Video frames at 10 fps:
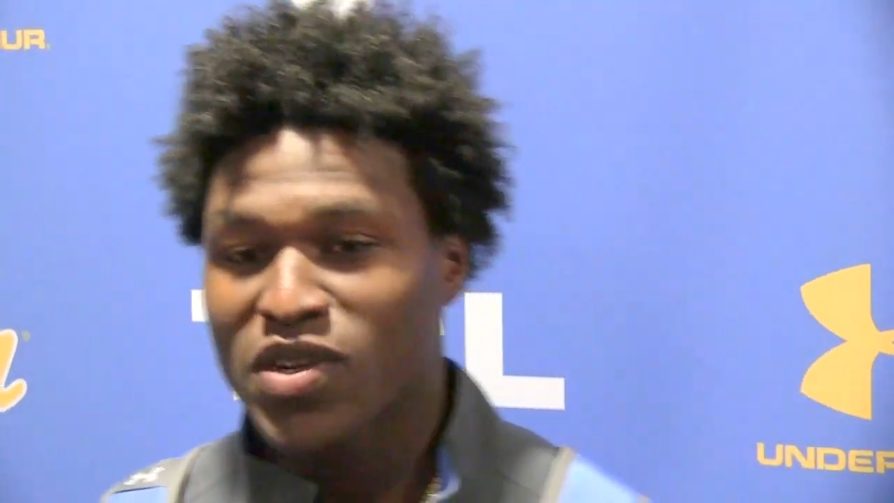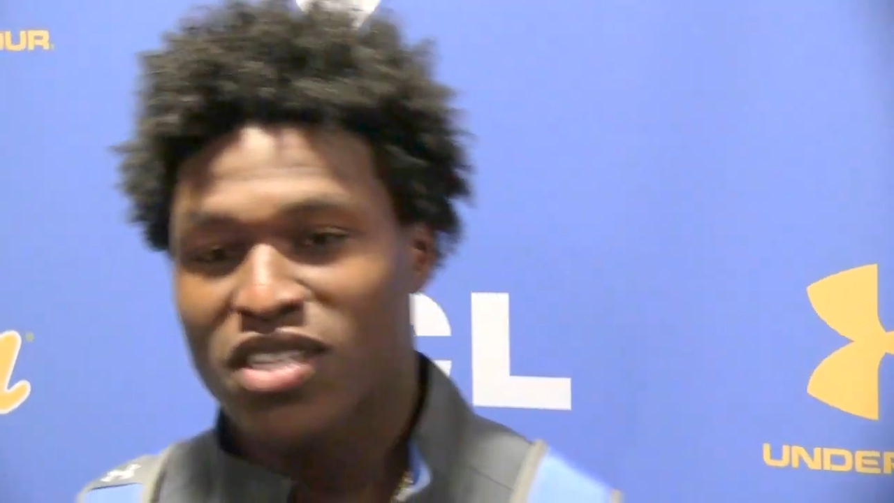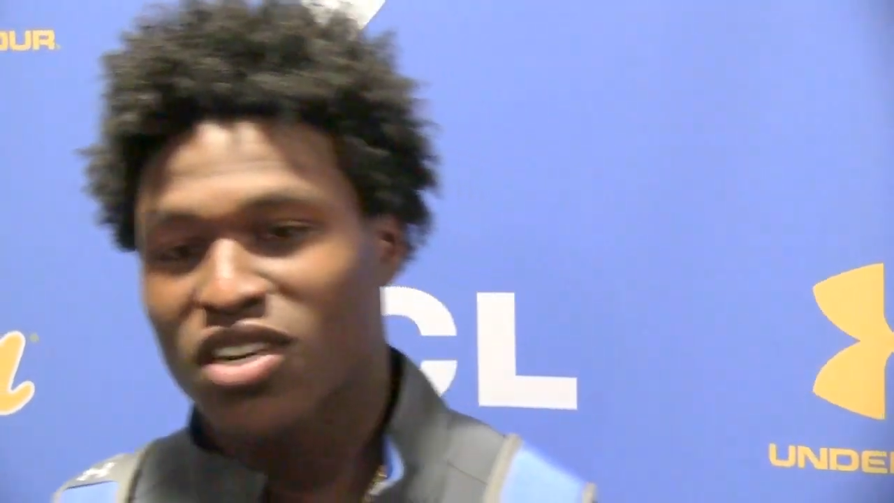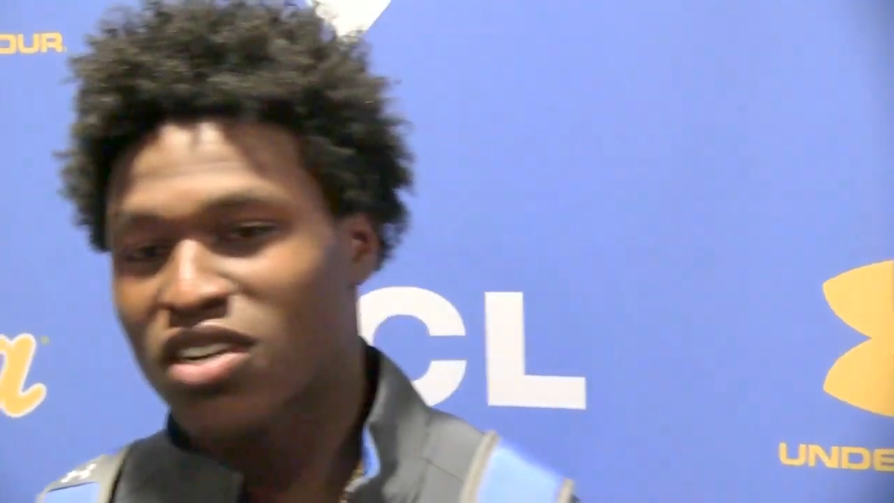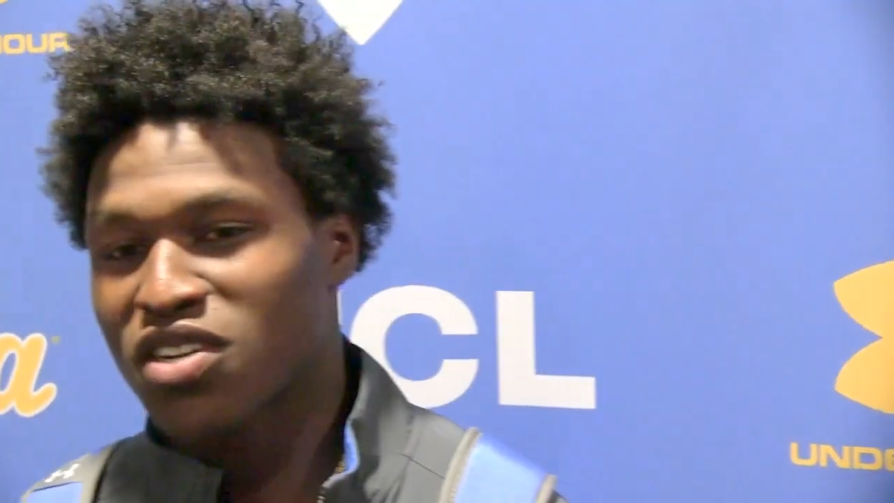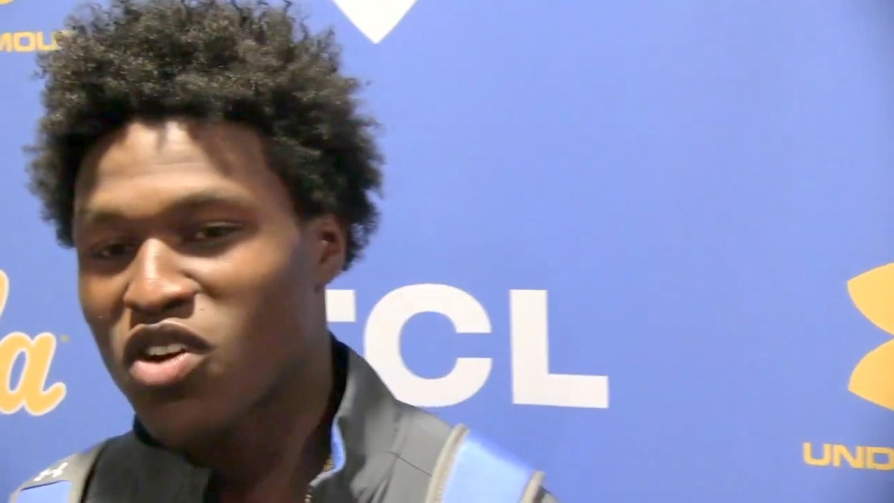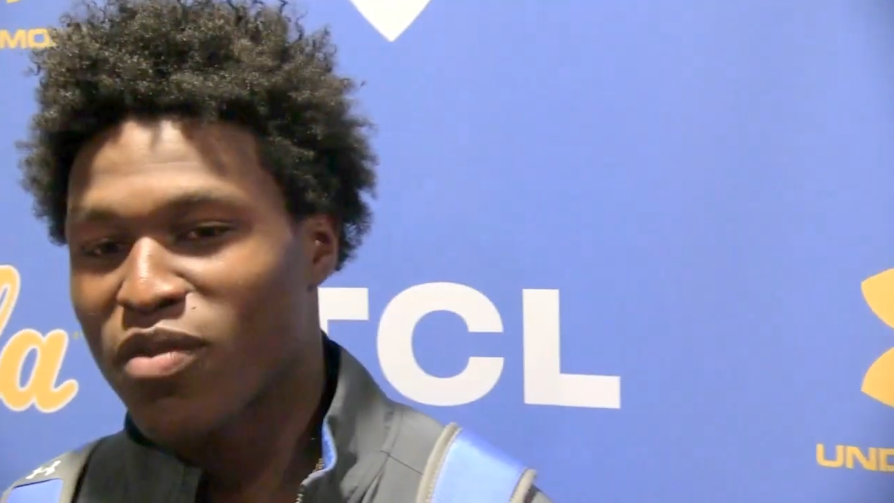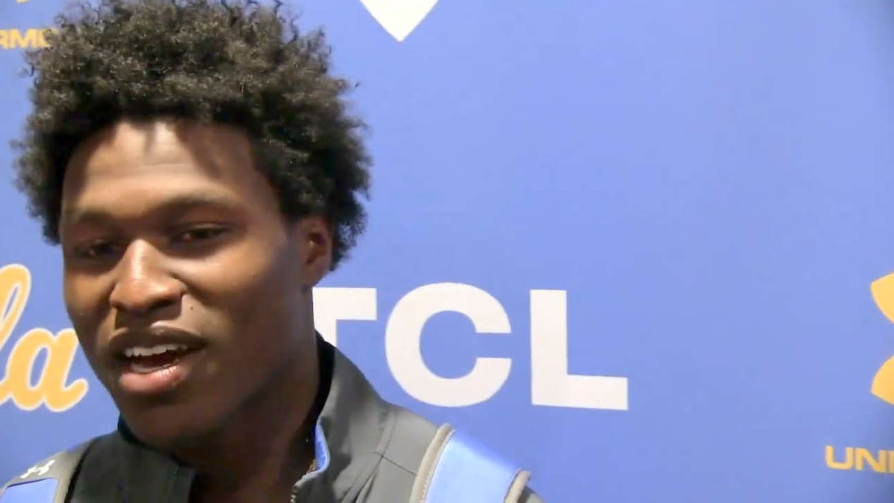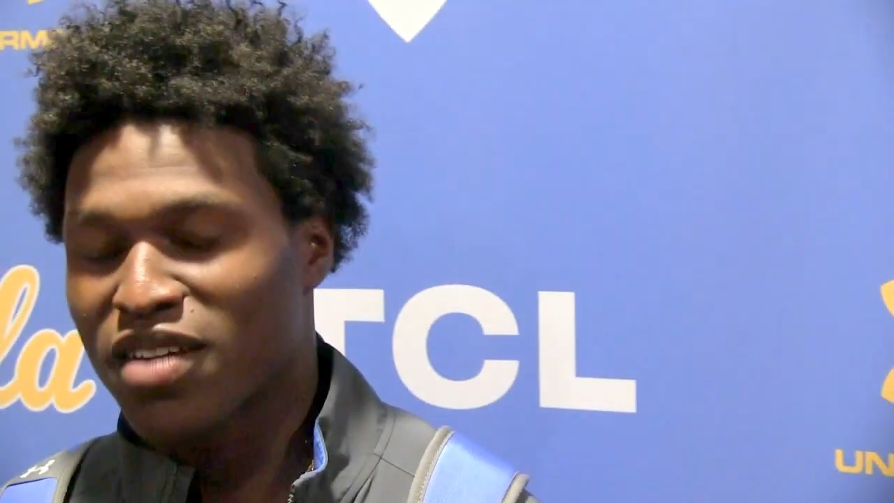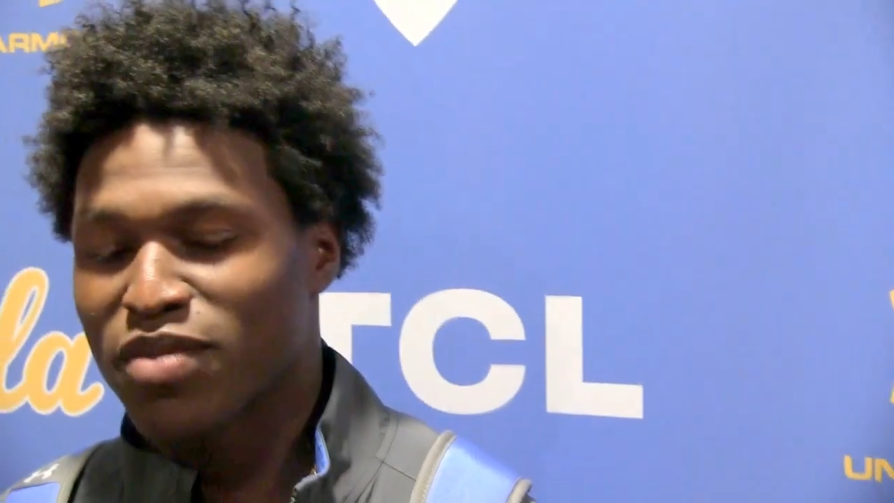We didn't turn to
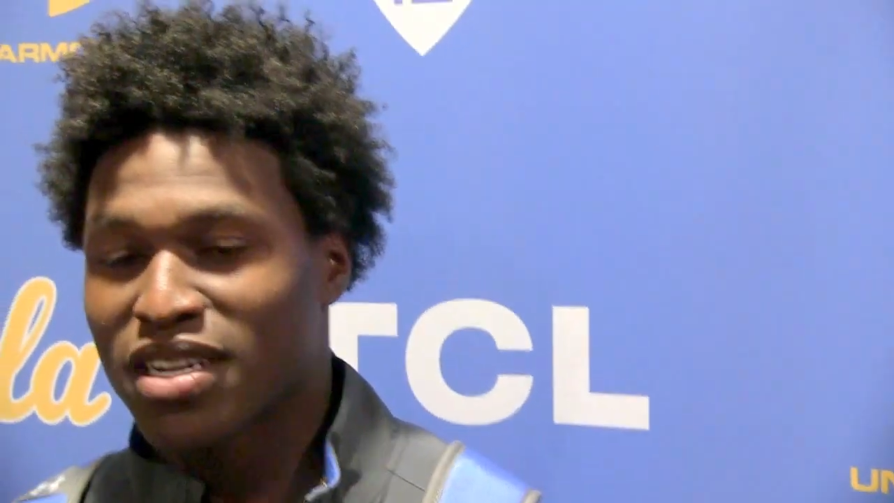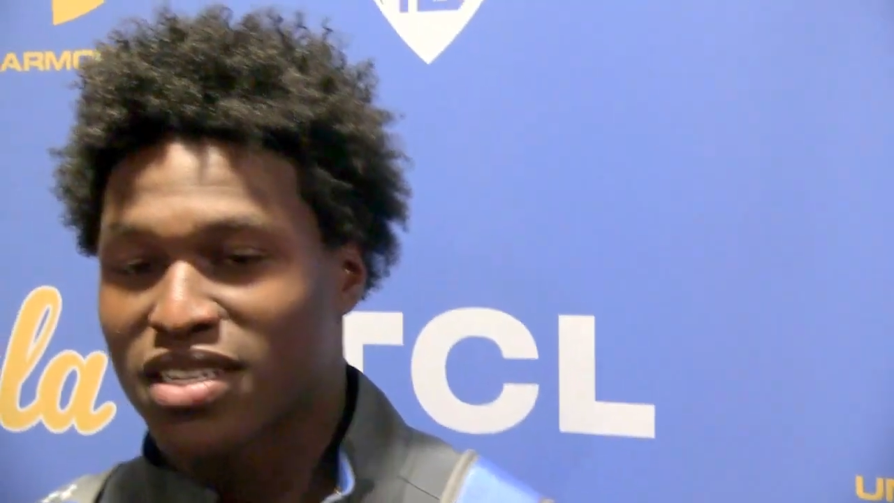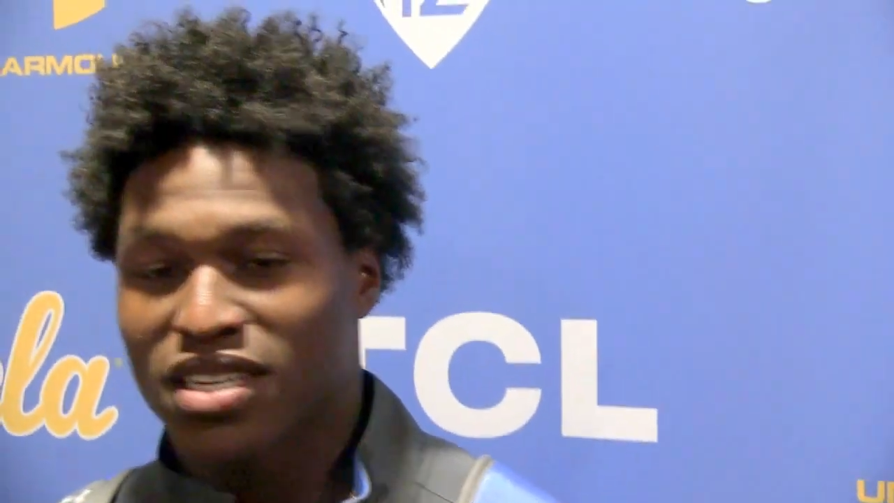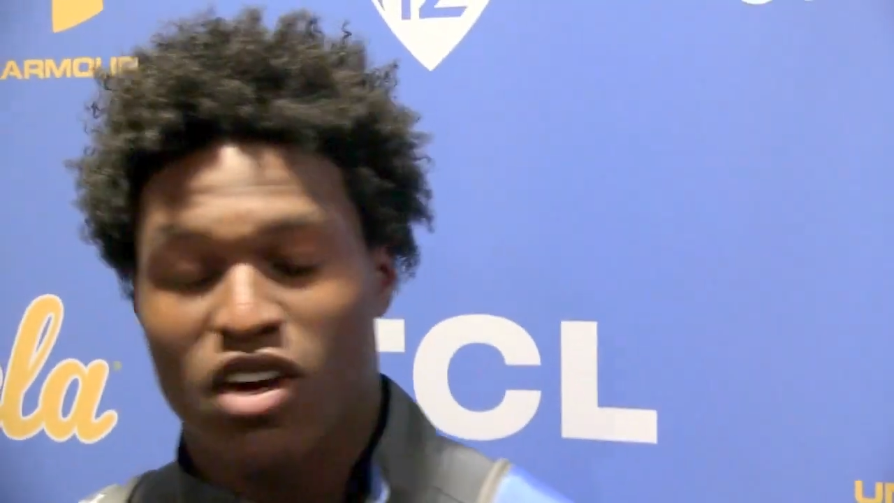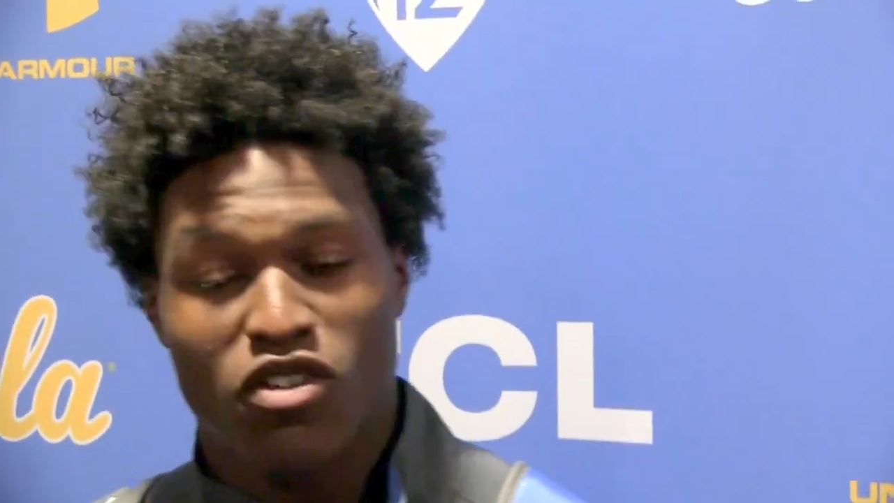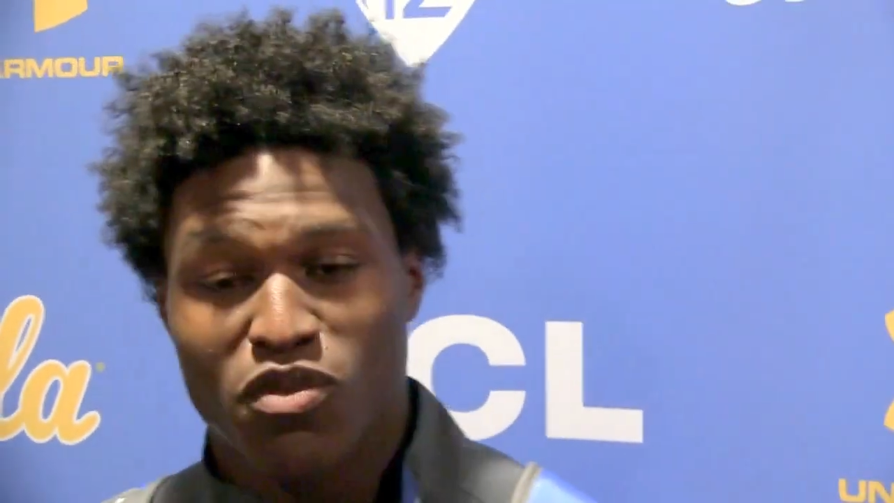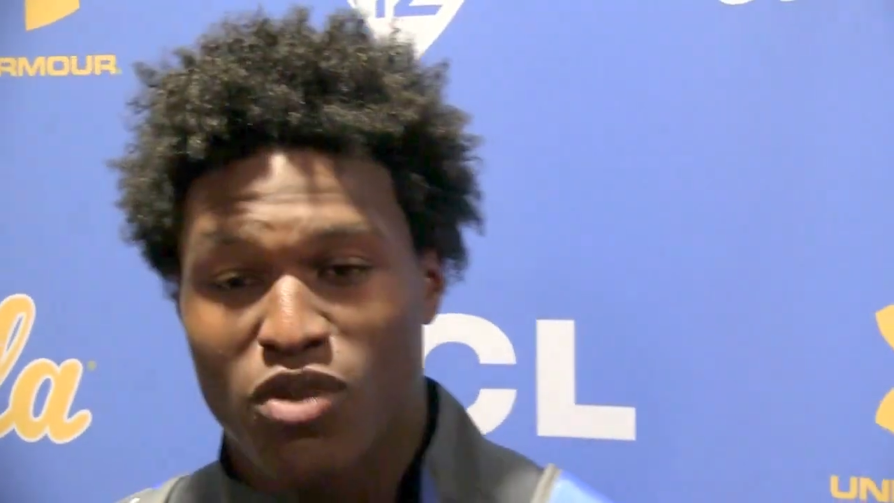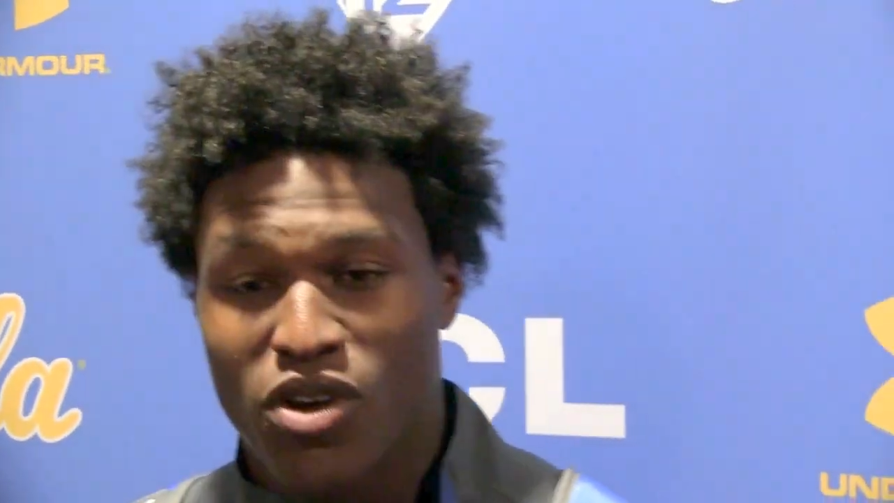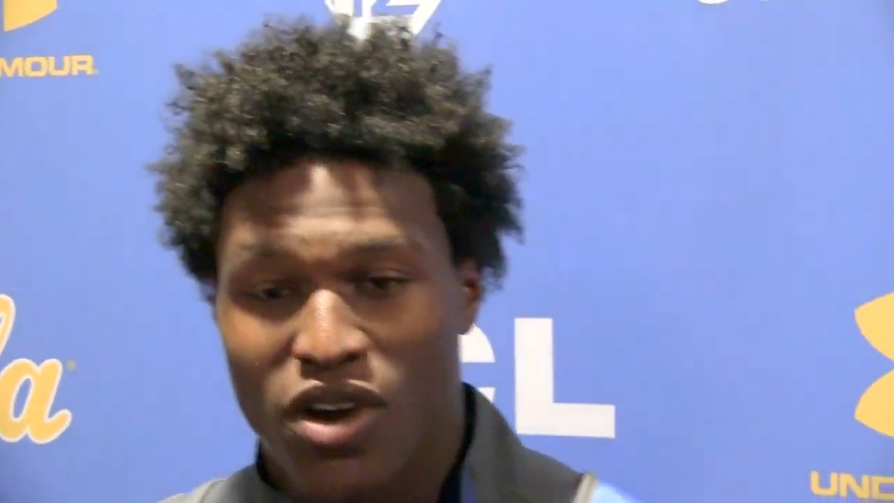nobody but to Coach Moore,